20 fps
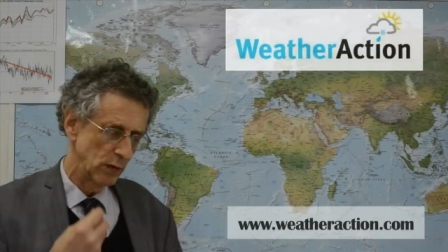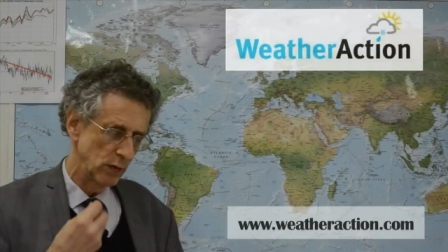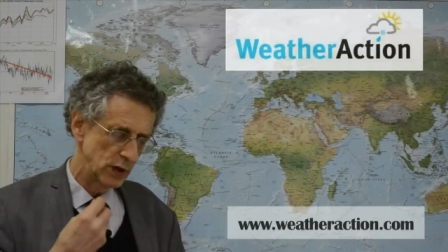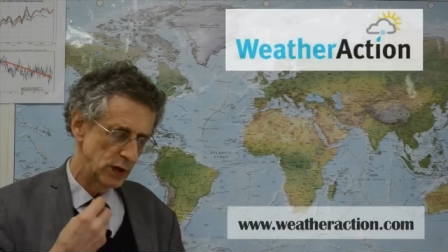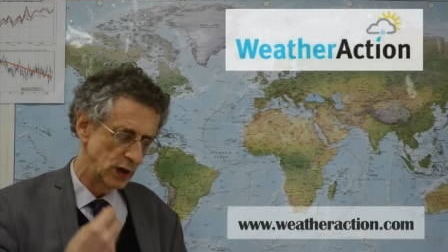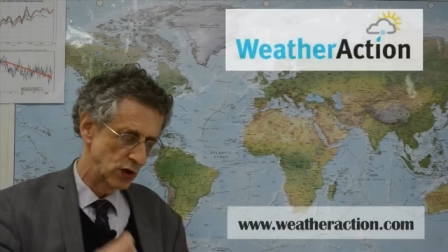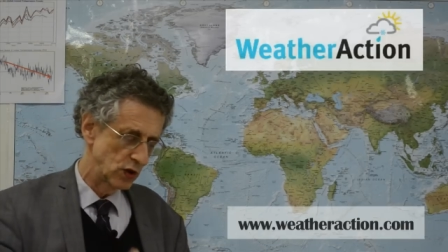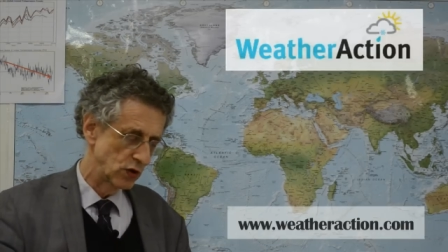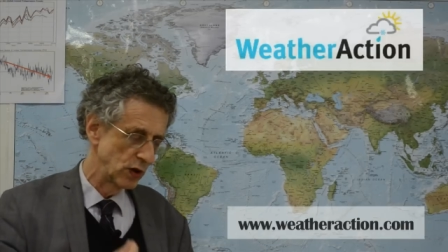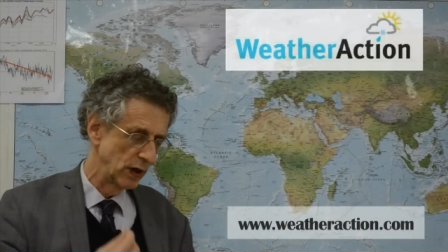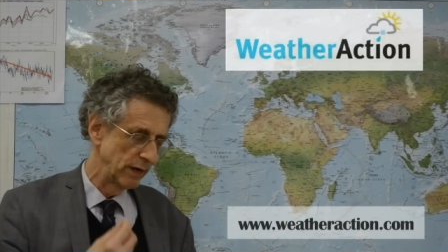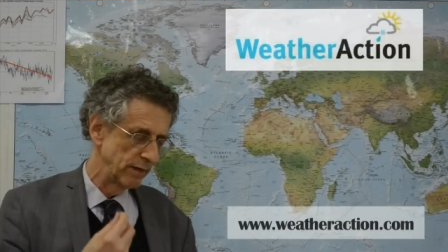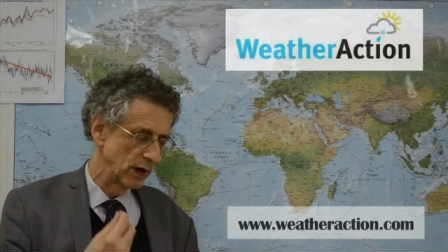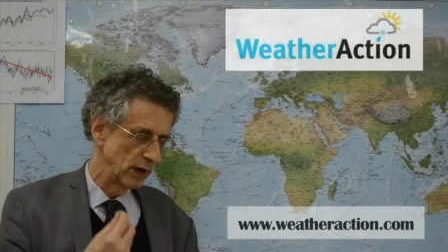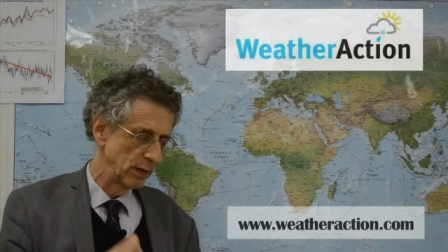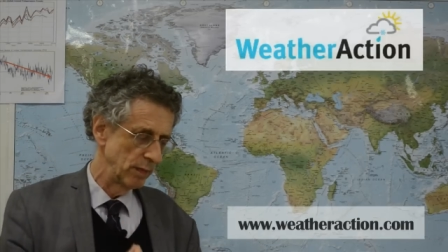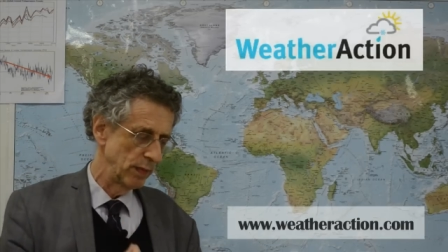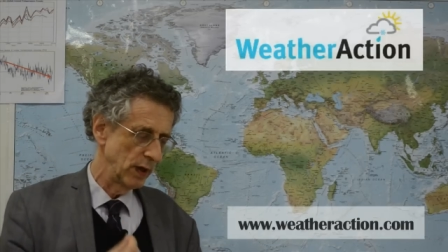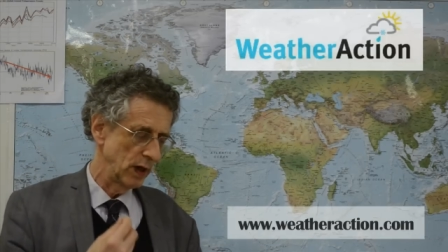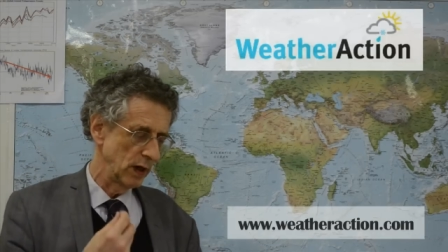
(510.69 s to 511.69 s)
which is
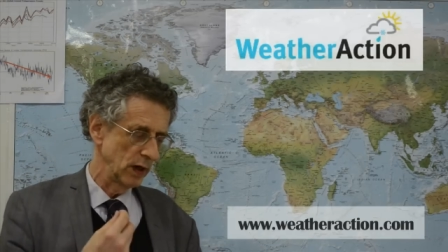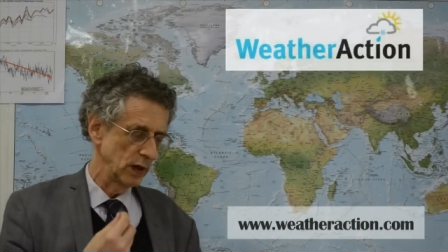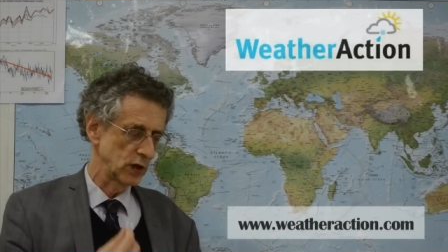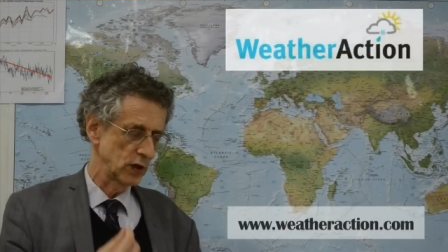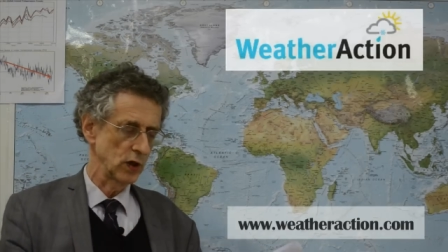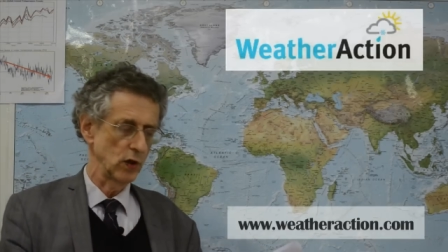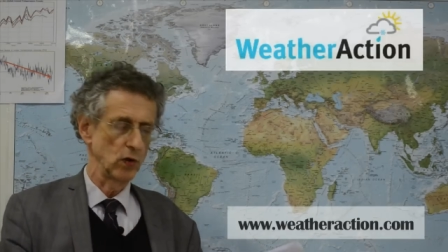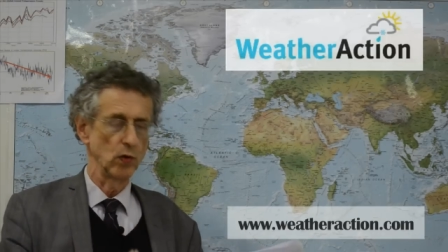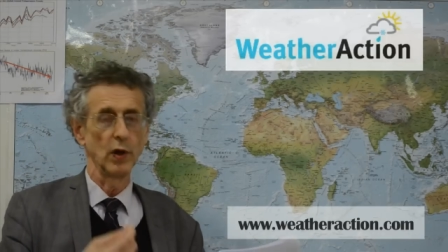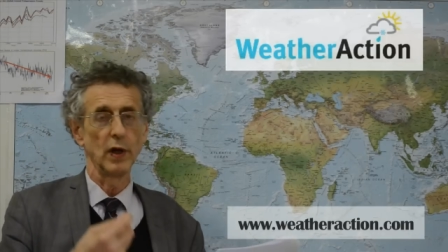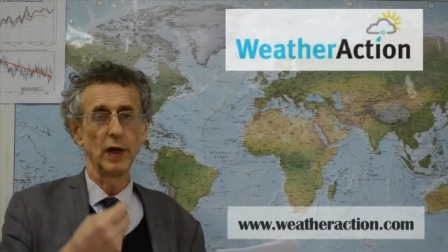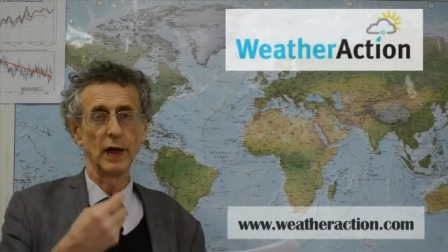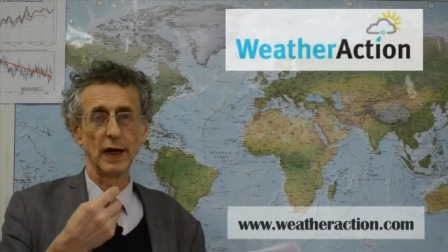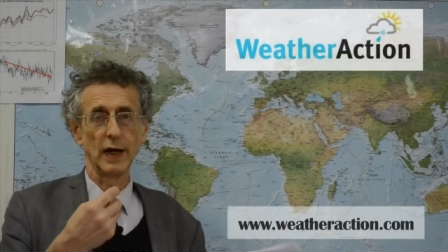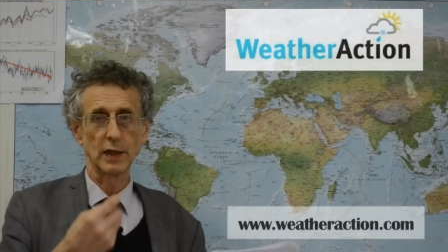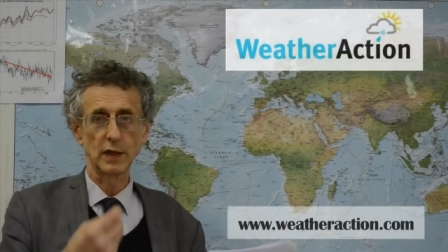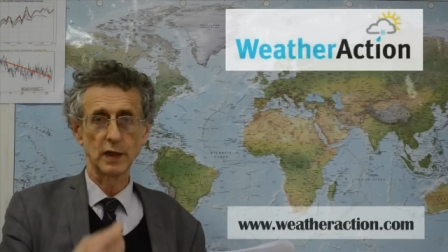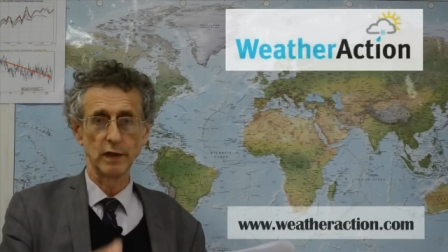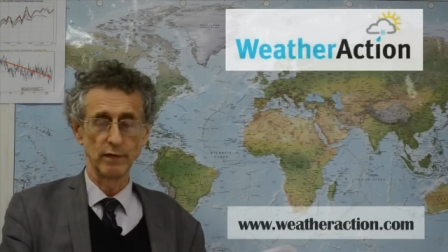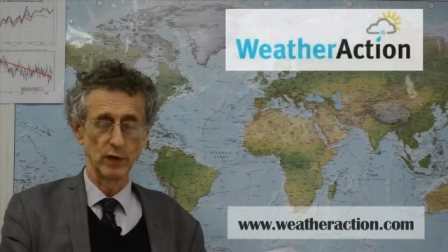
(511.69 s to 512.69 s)
driven by solar
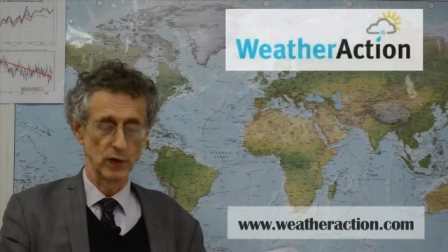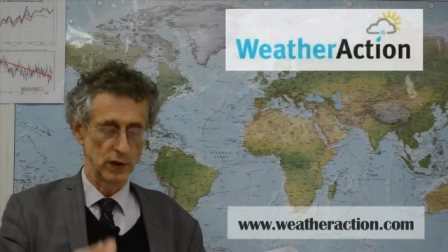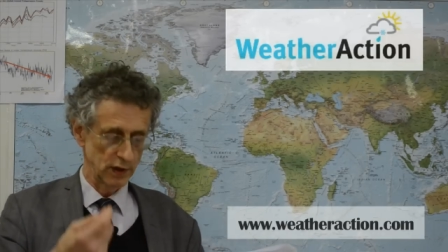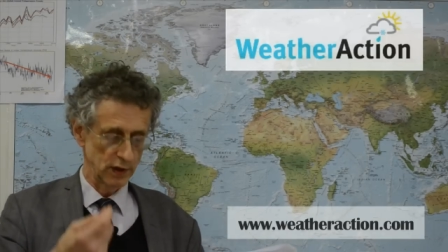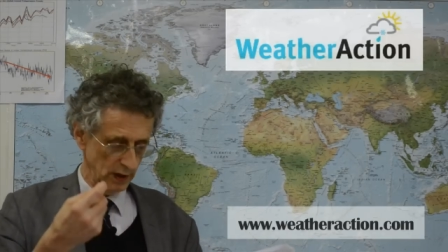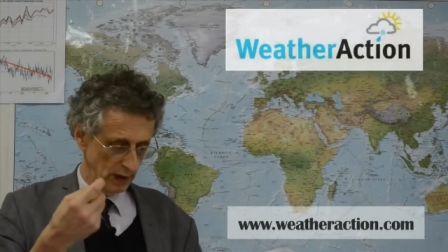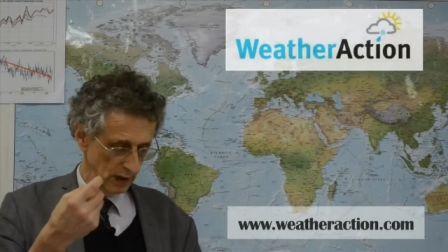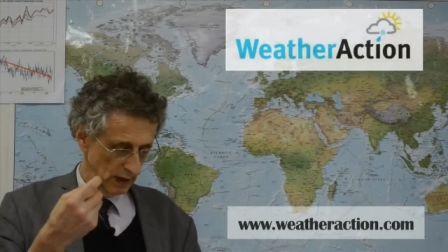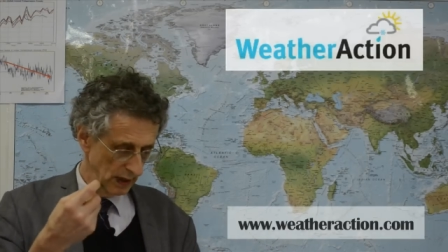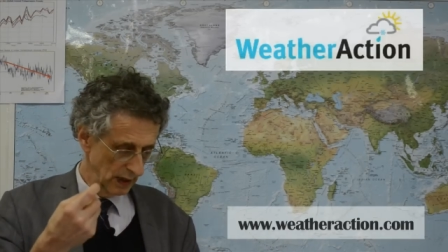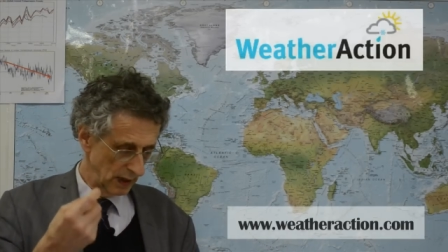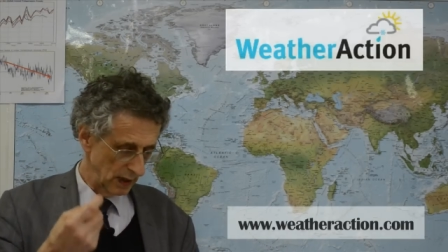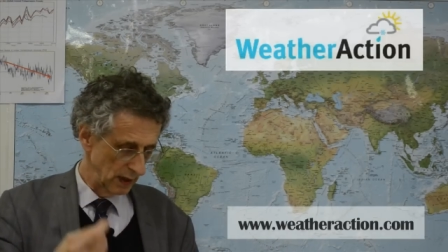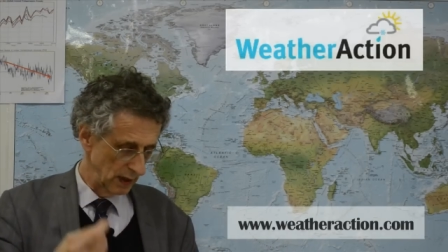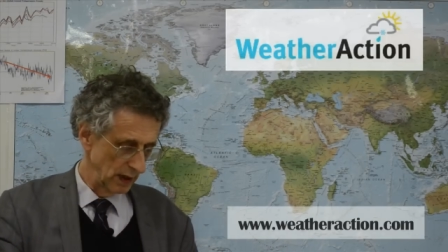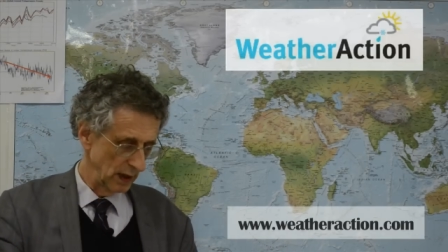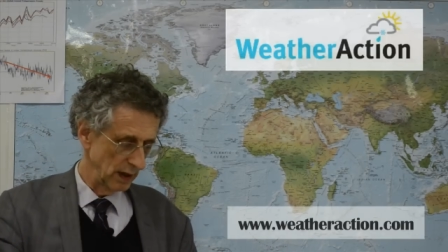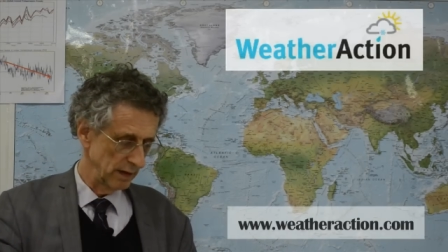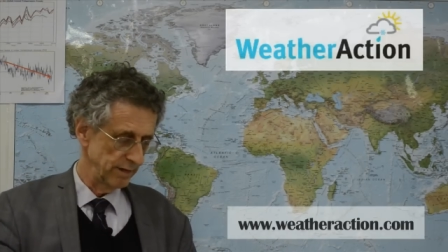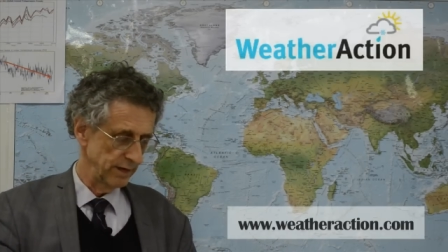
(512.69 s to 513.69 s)
activity,
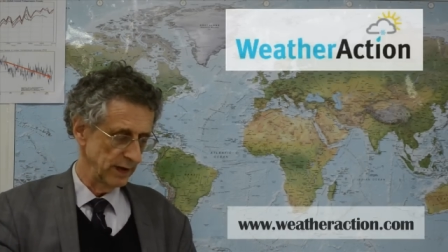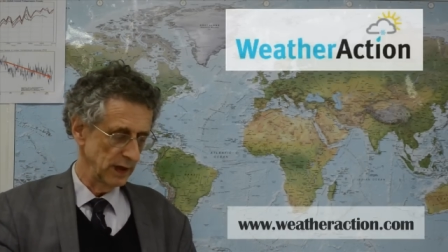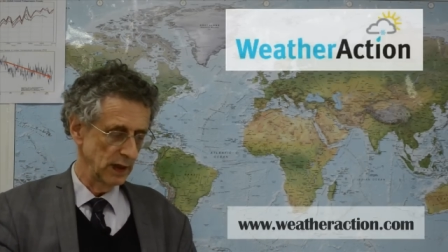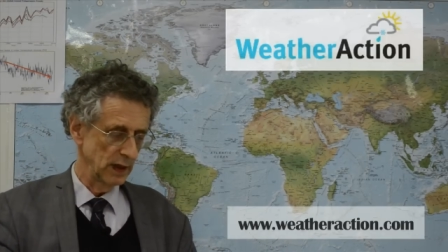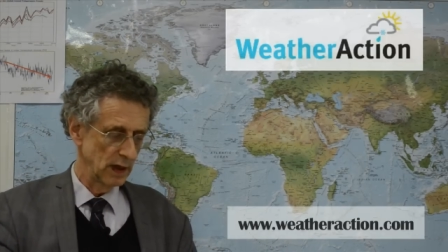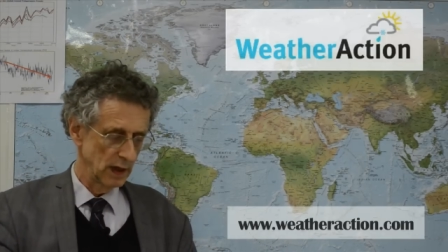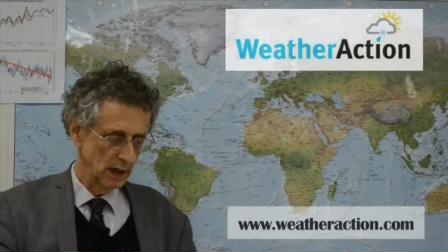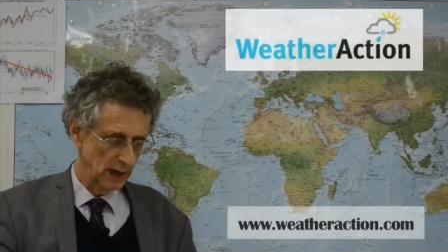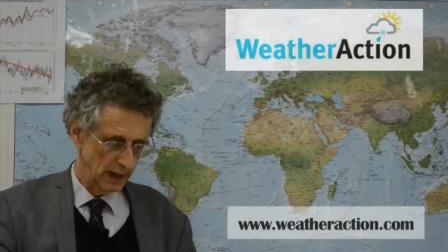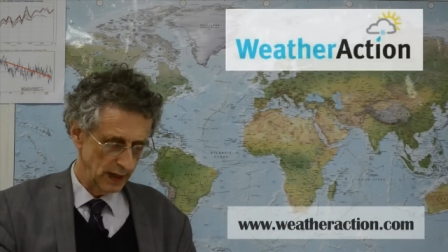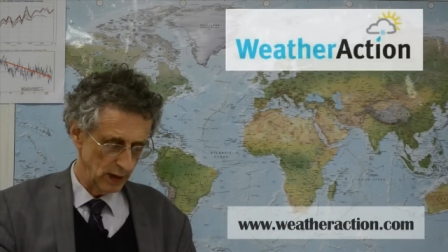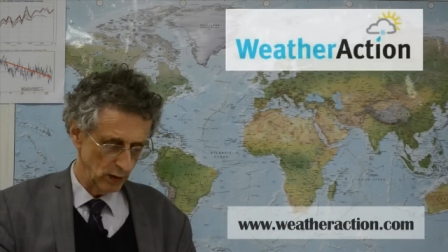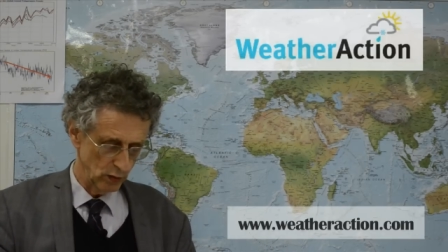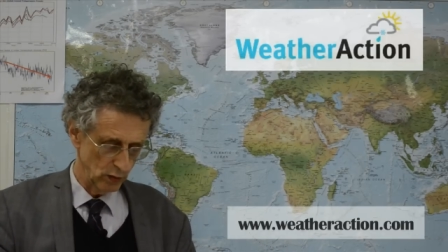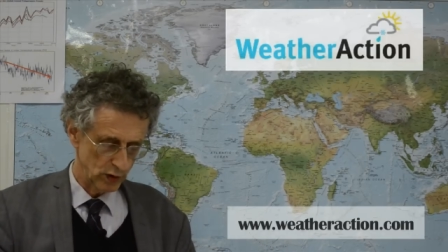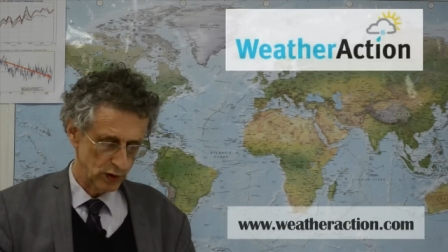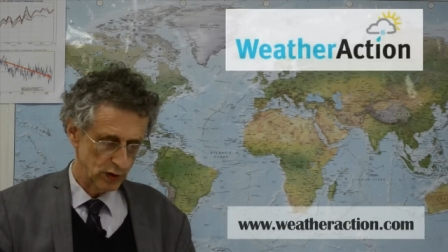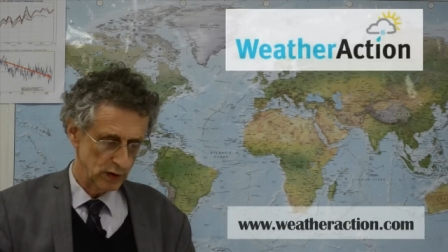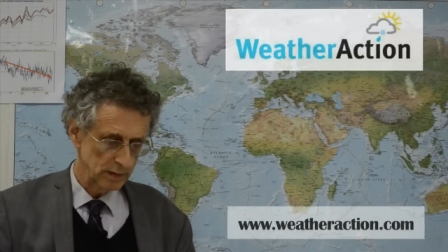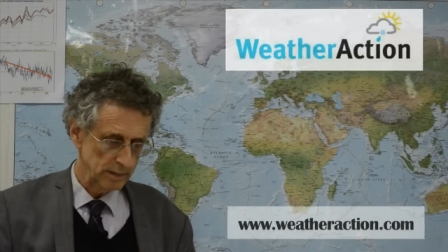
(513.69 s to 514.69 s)
nothing
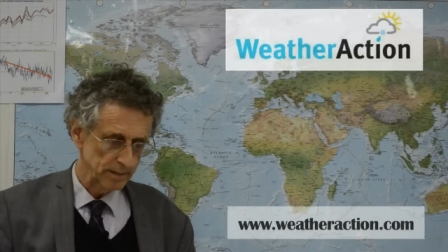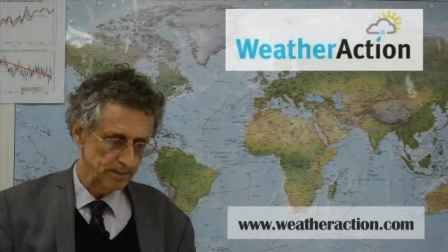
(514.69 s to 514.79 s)
else.